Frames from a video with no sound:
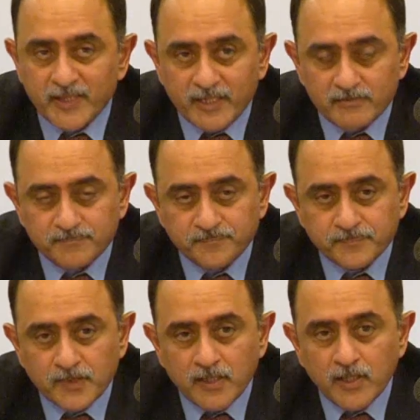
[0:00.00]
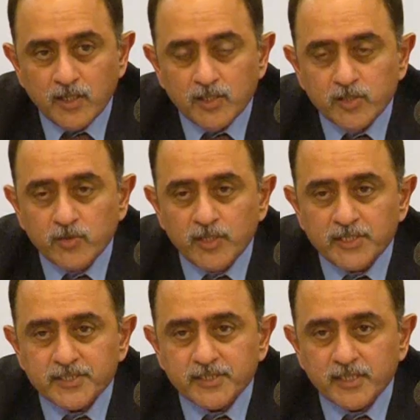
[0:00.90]
there. Two
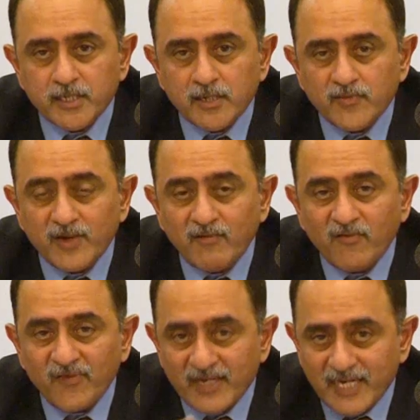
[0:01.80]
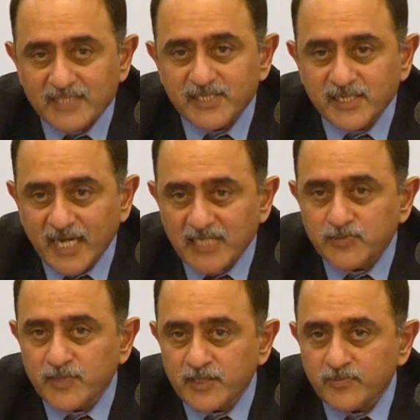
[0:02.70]
is we have a fantastic
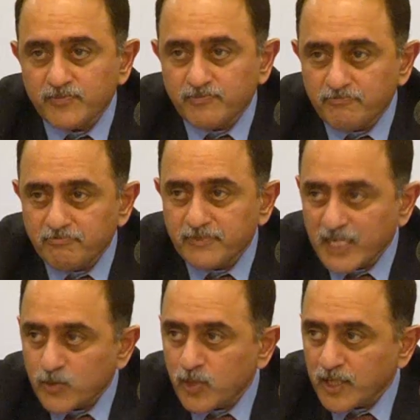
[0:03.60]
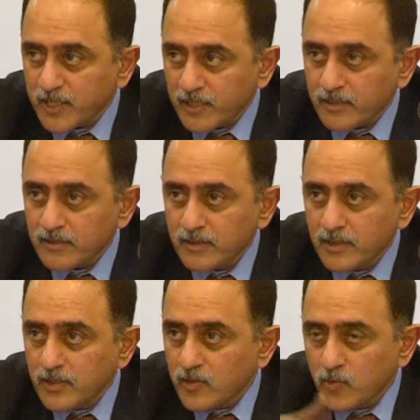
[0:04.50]
catchment network here,
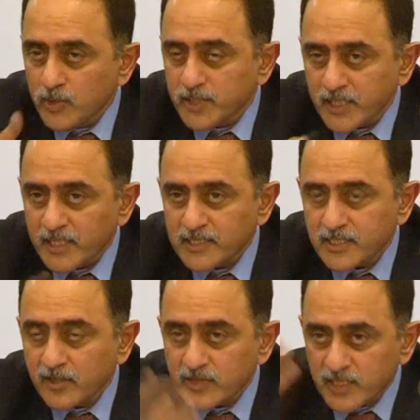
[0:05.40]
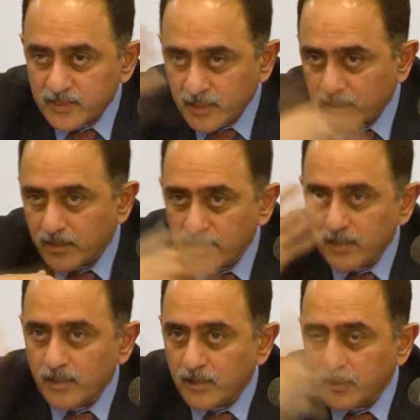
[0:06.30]
which again serves as
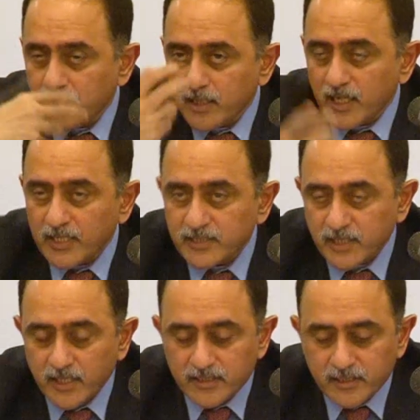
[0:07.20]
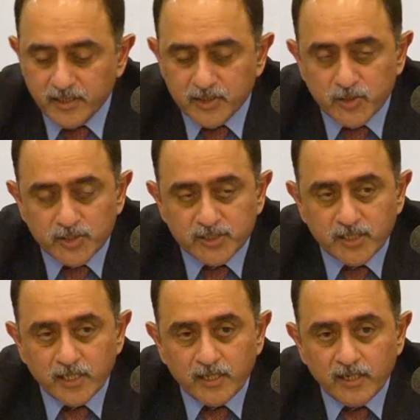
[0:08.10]
a resource
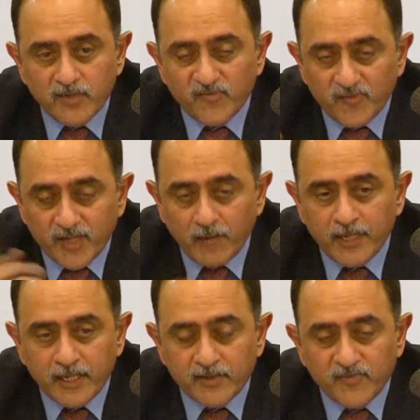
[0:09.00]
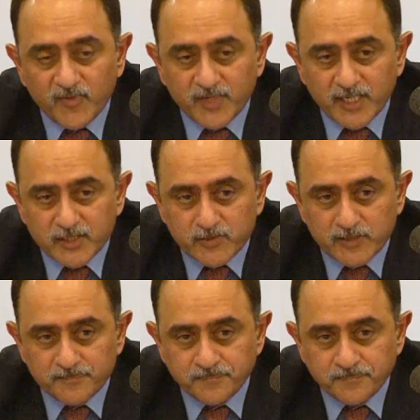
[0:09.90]
of coming in for the customer.